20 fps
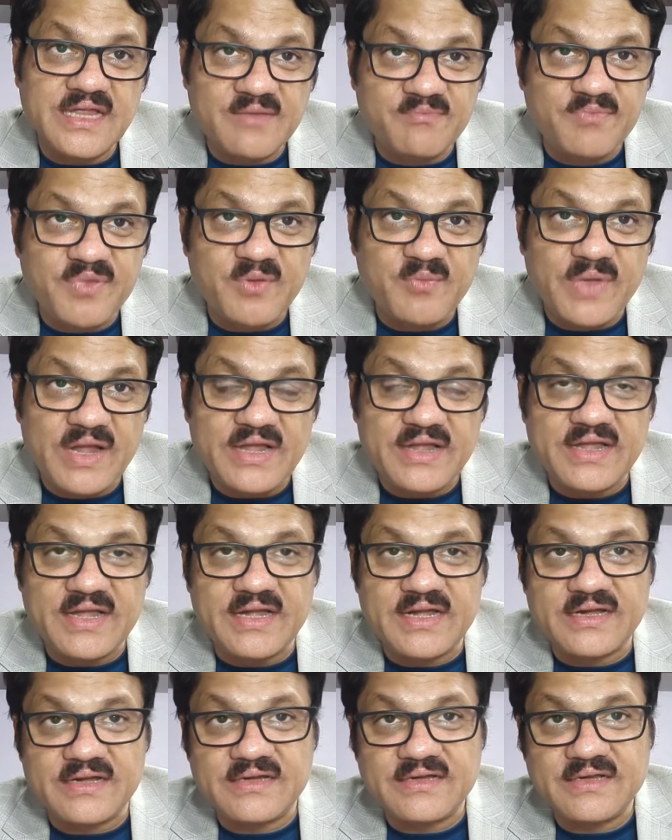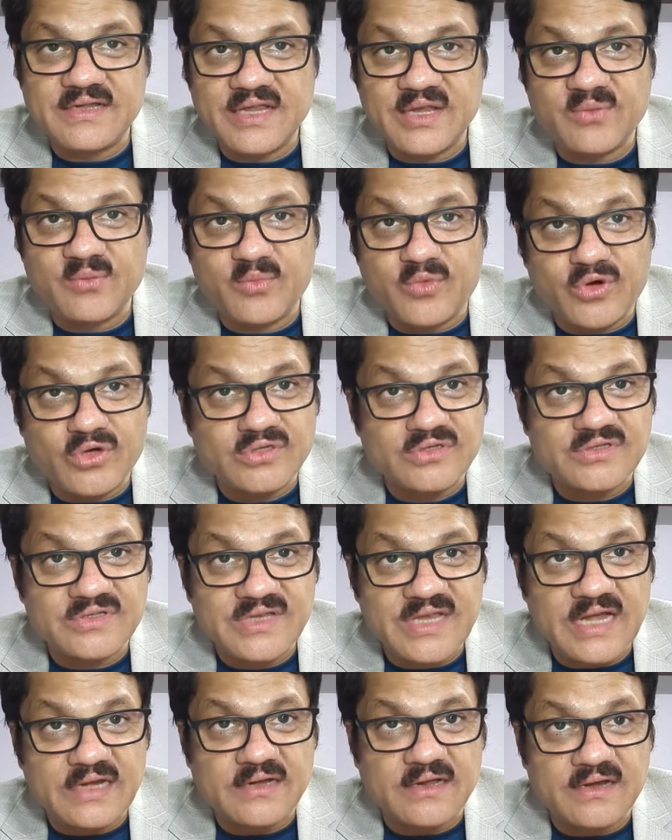implemented in both
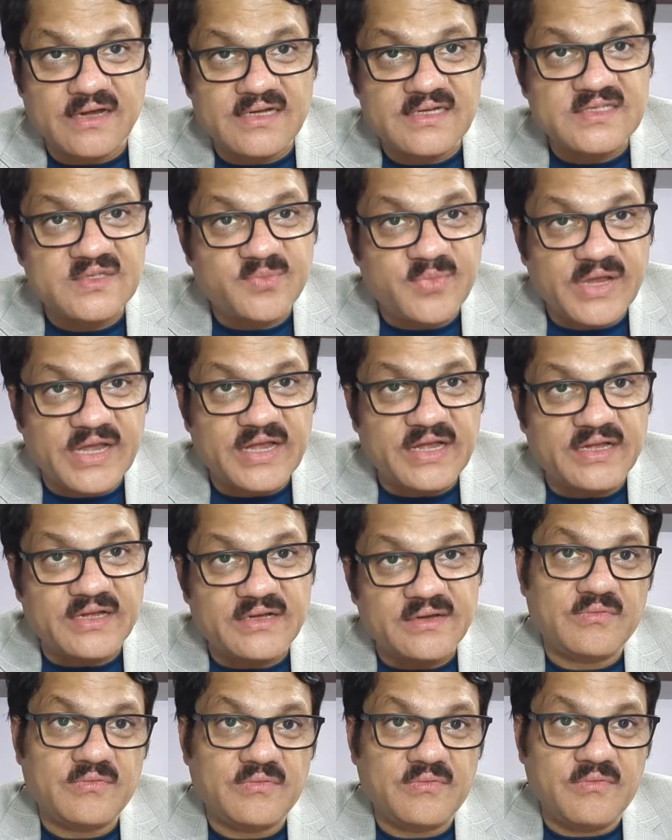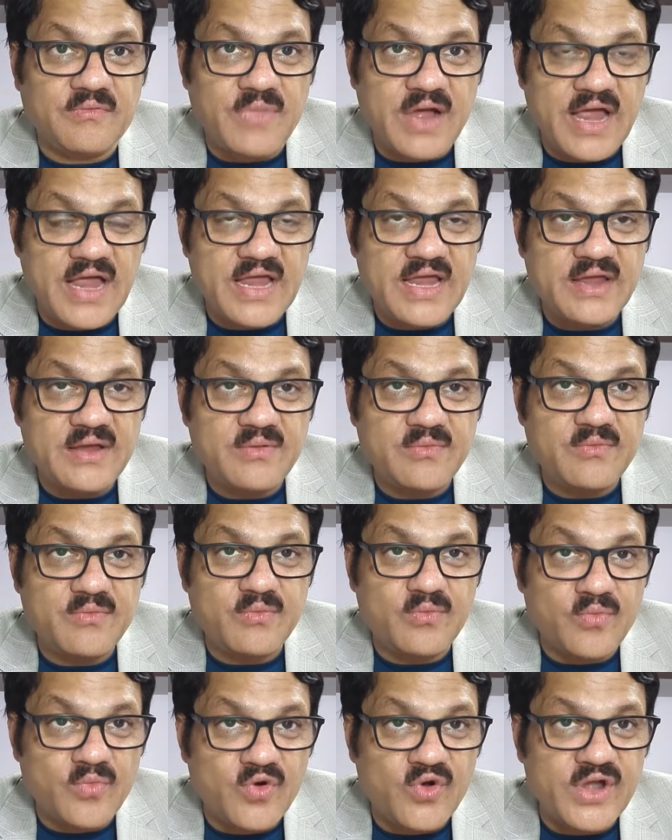letter and spirit by
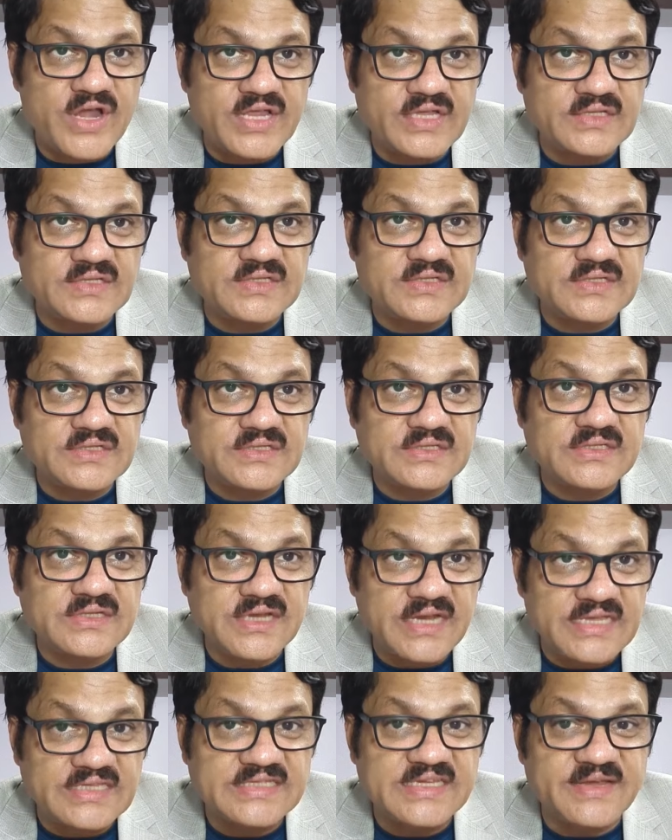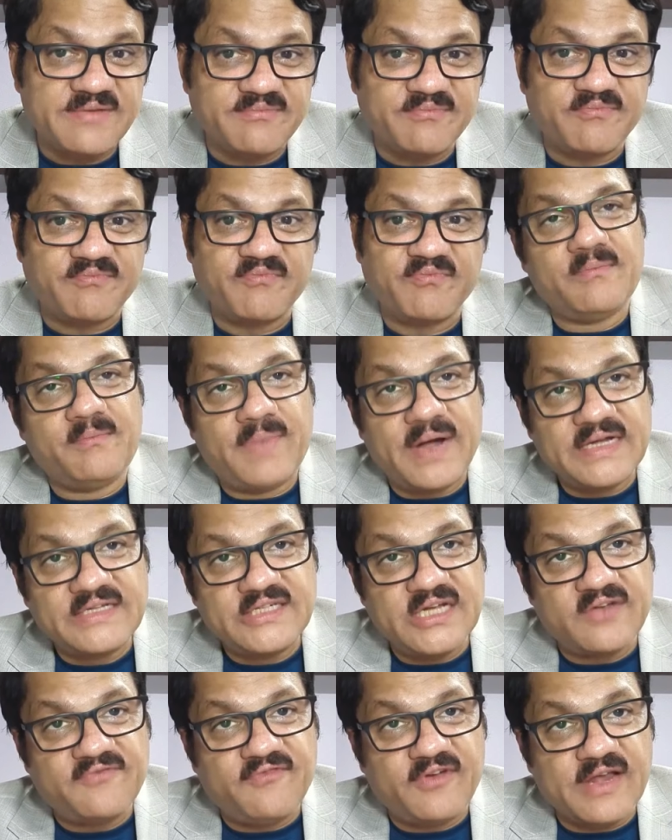Modi's regime.
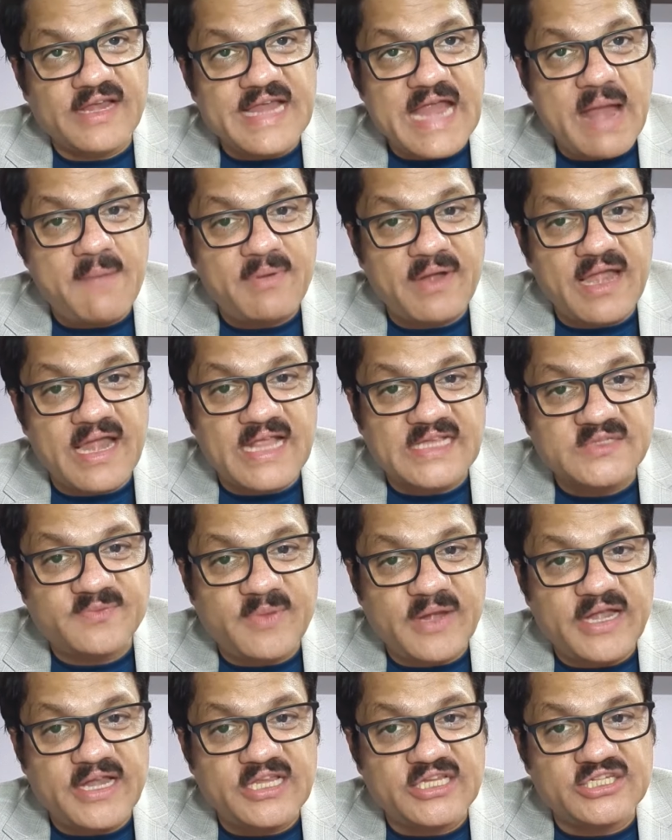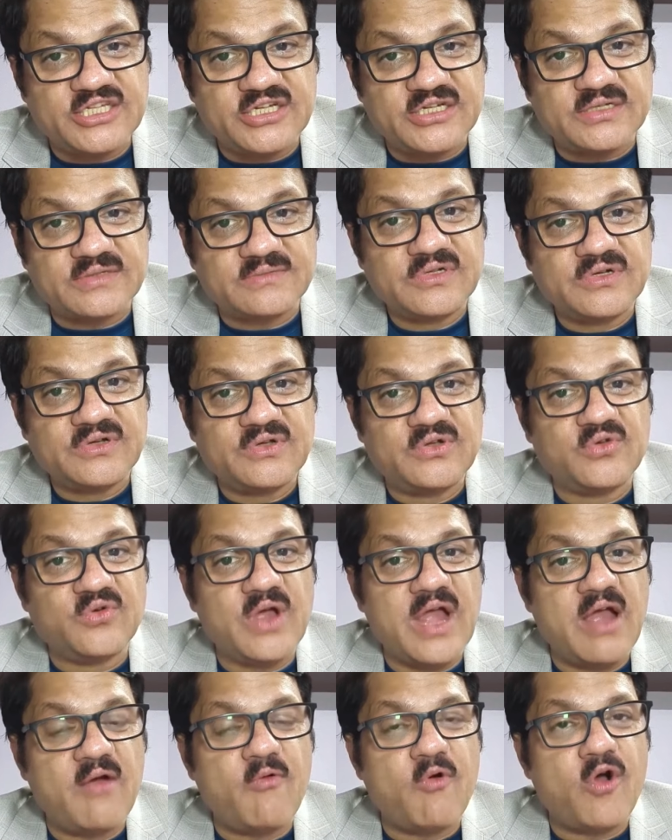Budget for capital expenditure. To
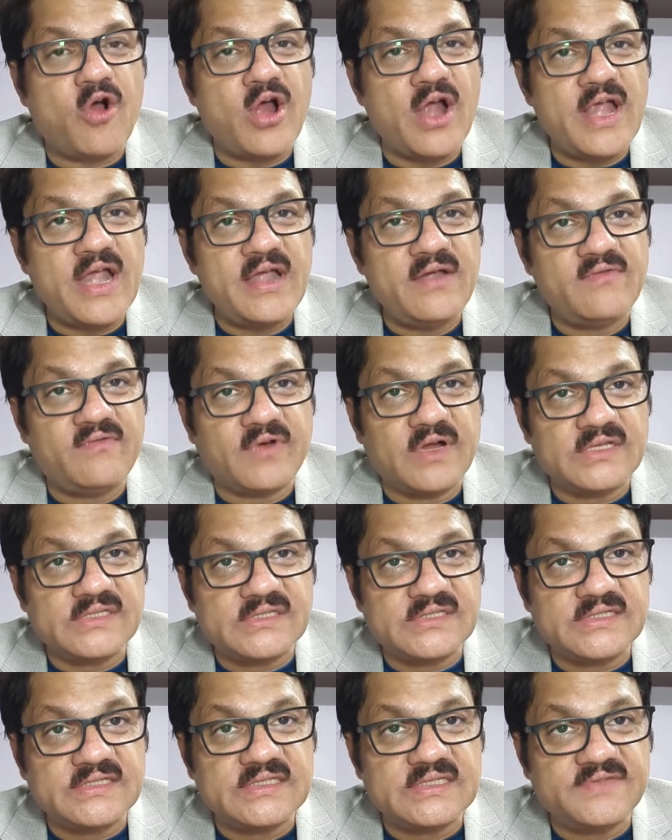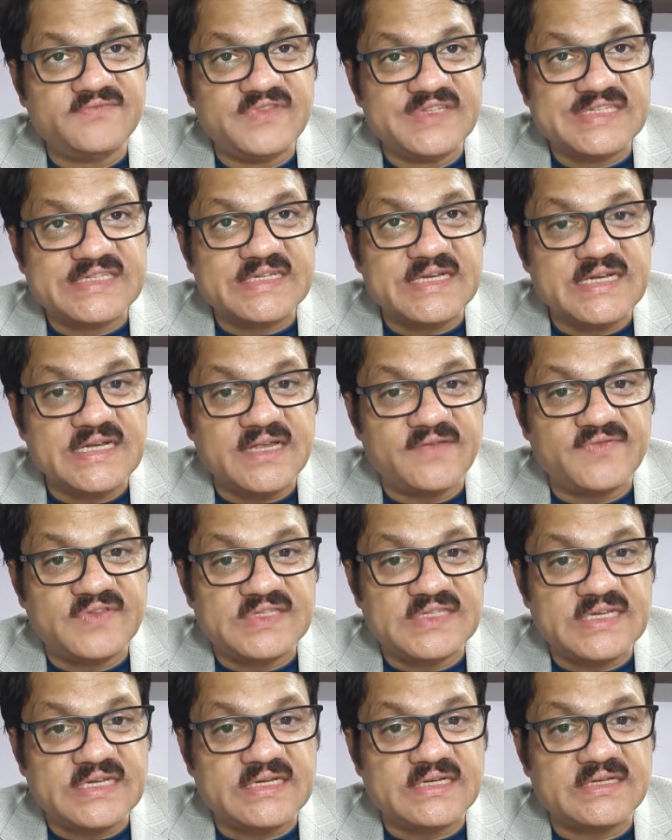avoid worsening the fiscal
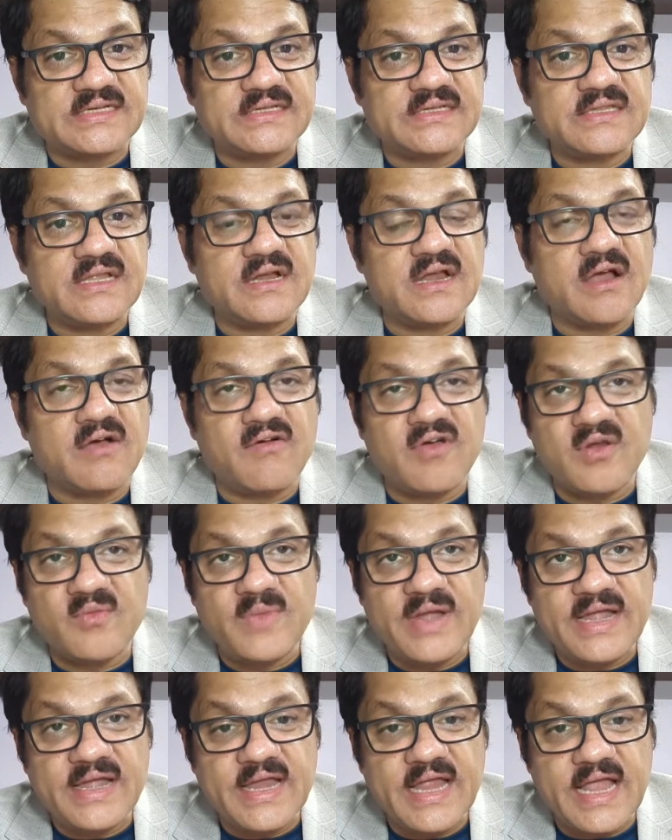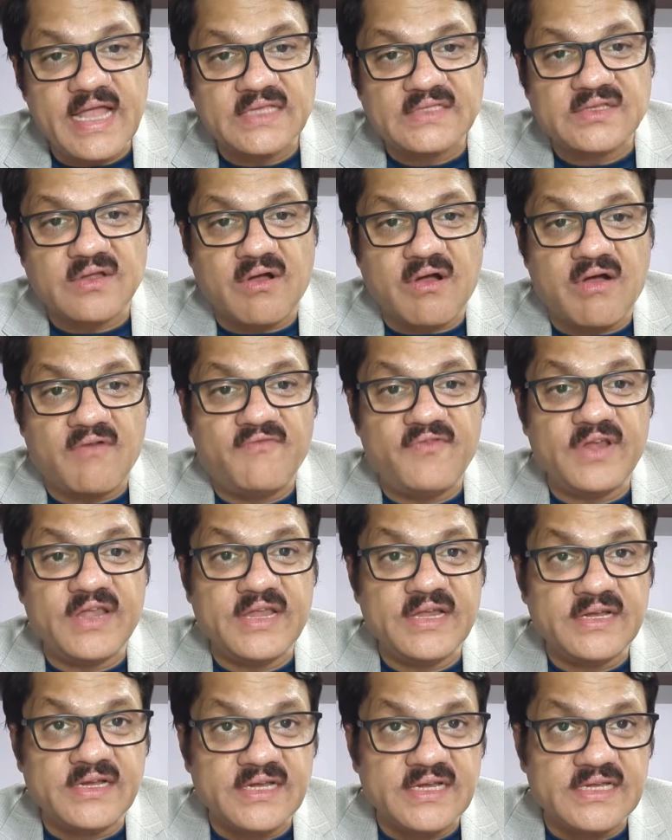deficit, the government has often
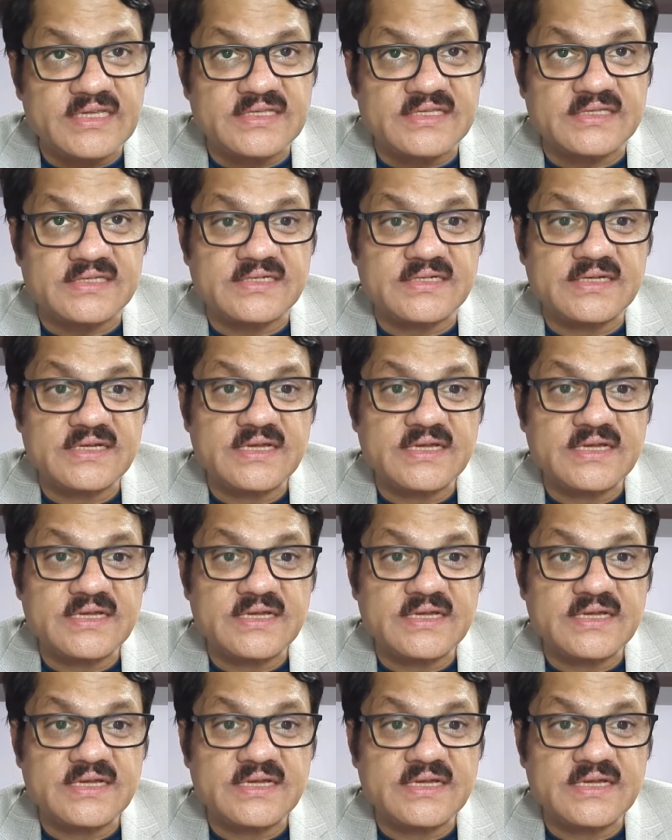increased